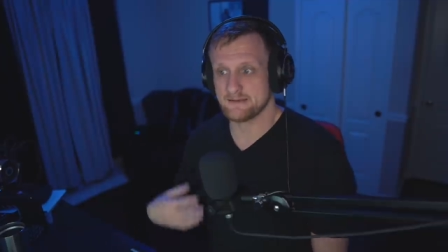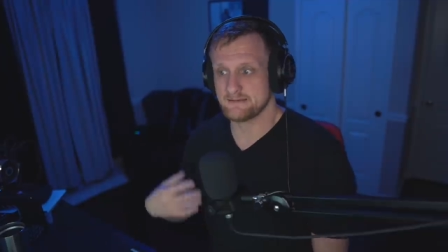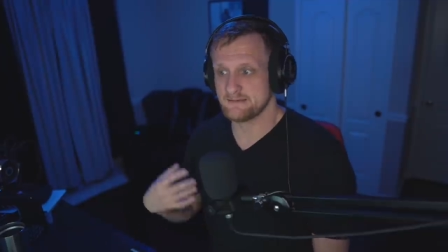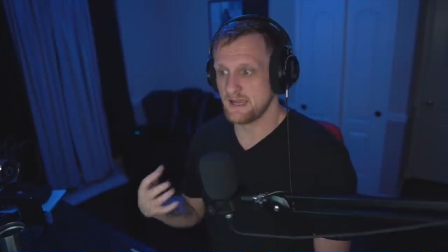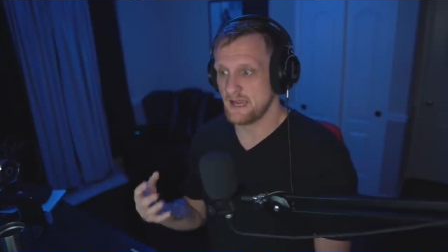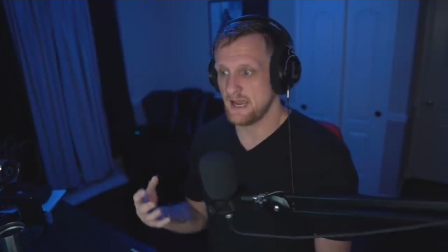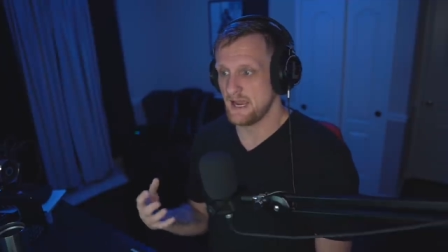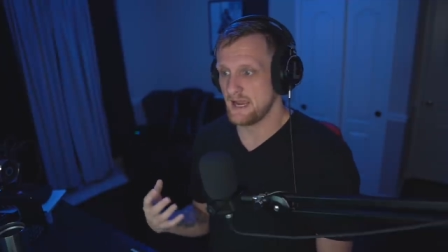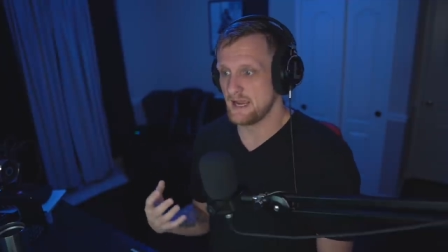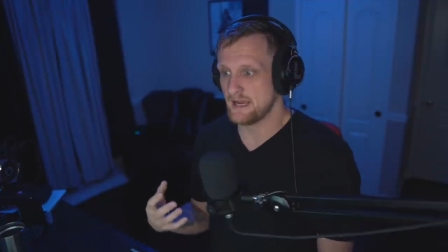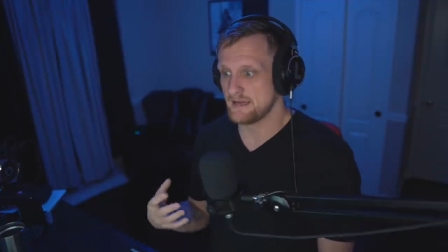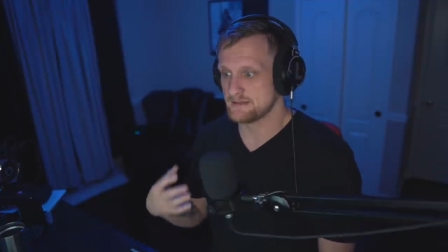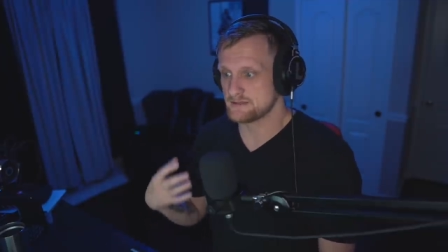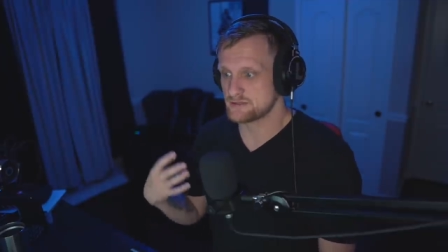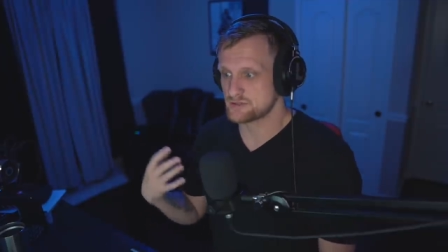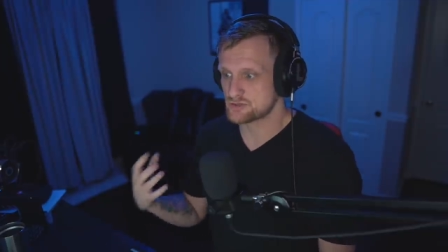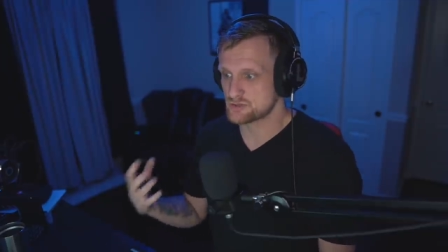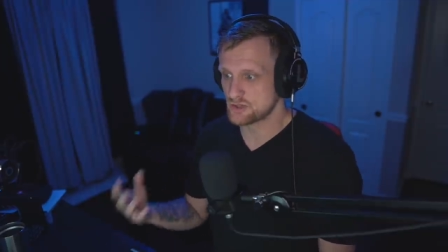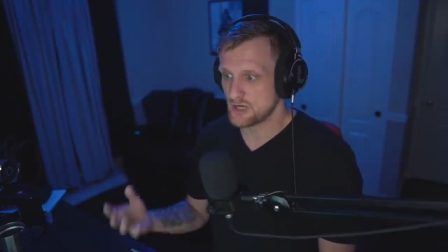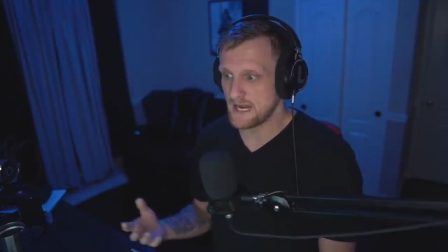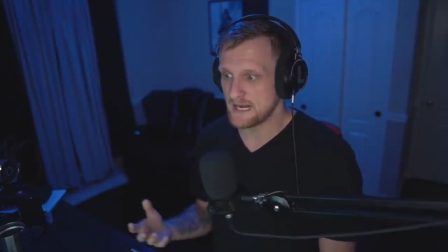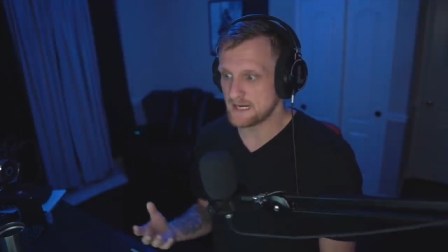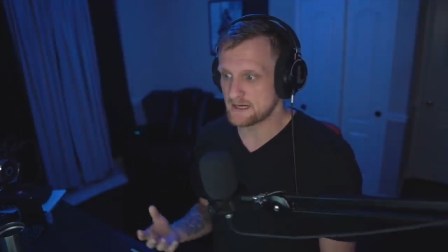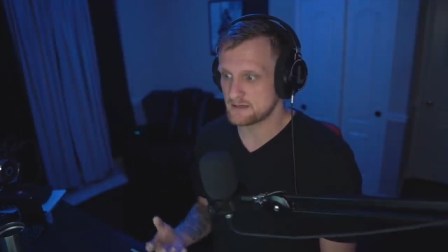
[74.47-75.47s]
has
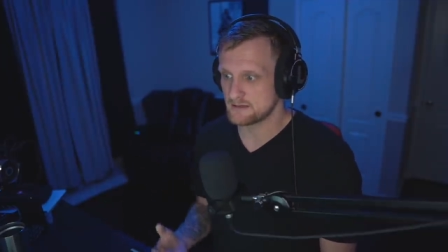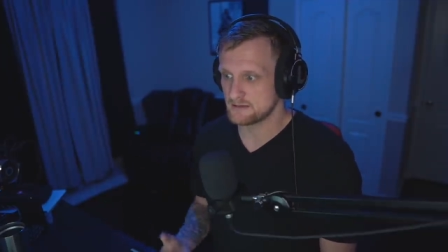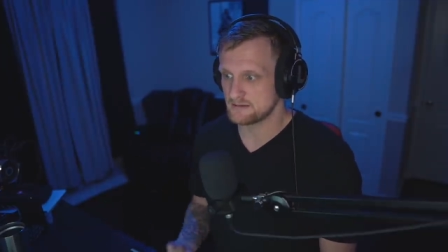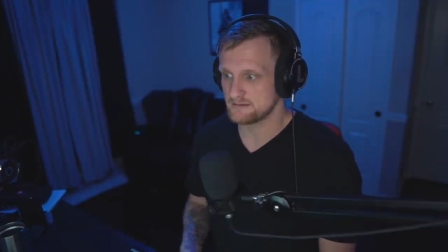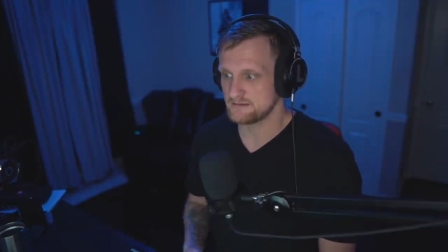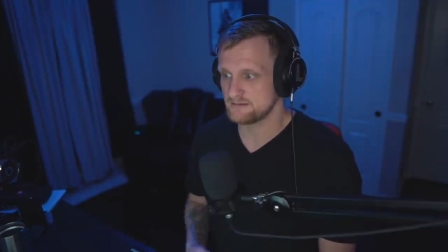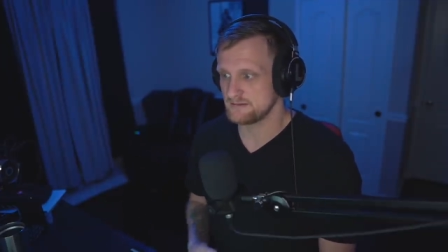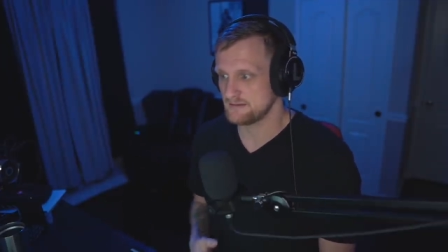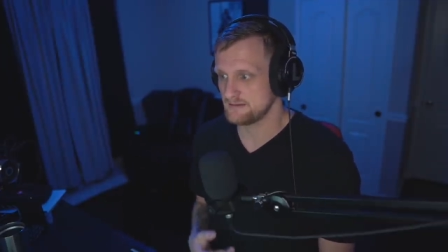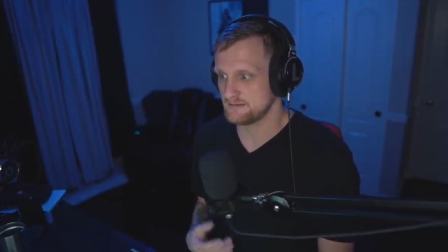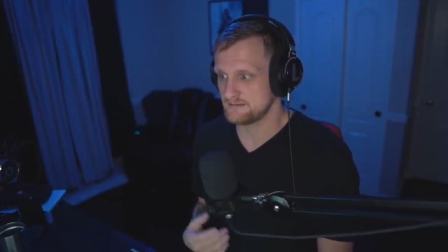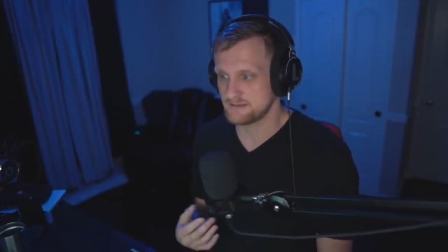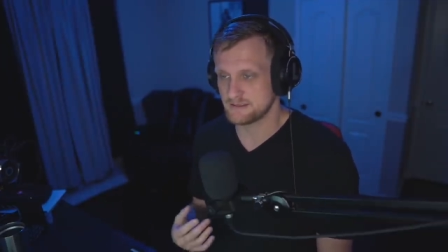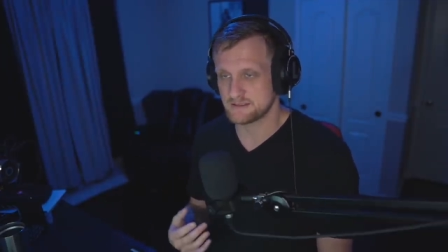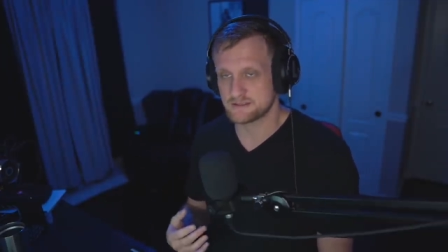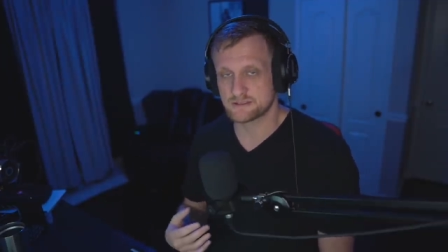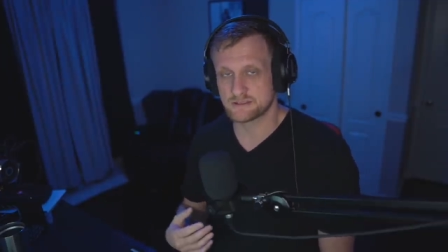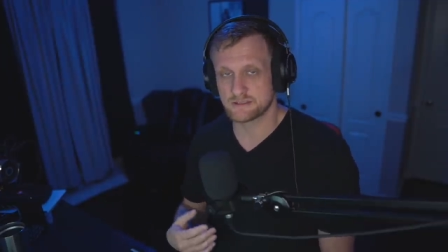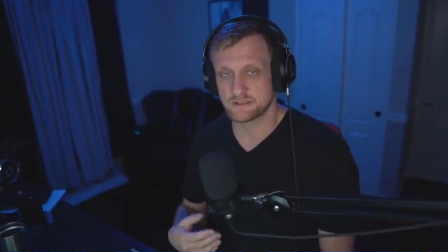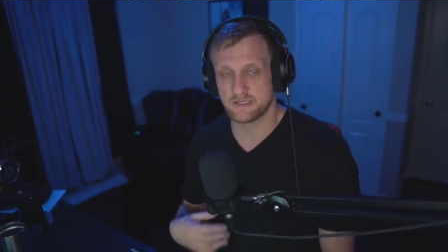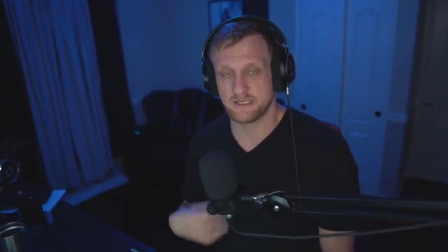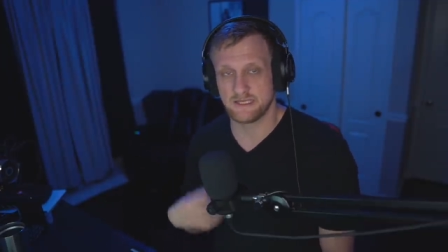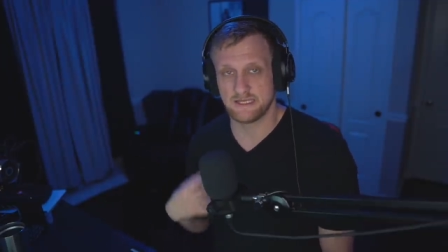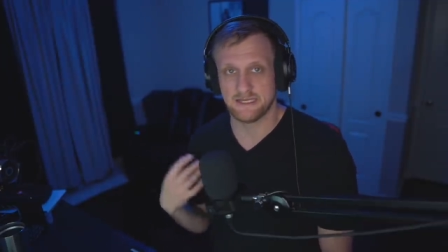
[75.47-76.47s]
trackers
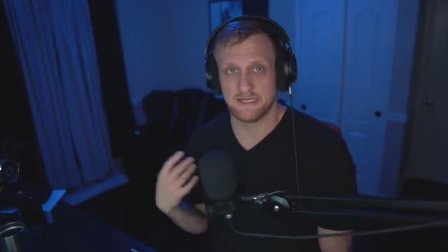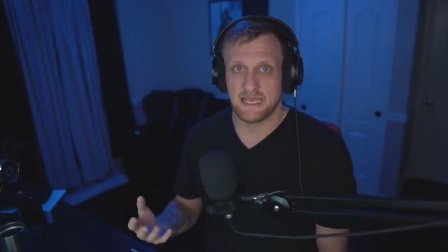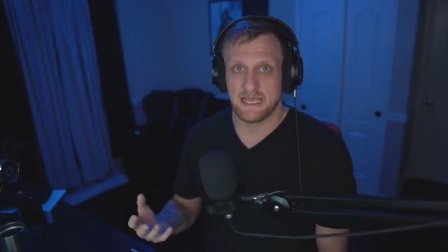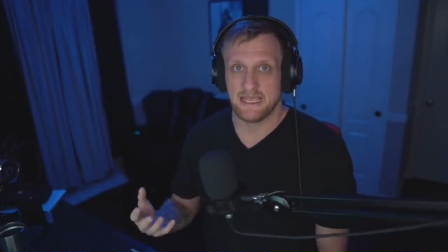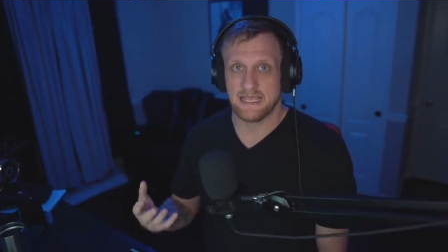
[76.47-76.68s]
essentially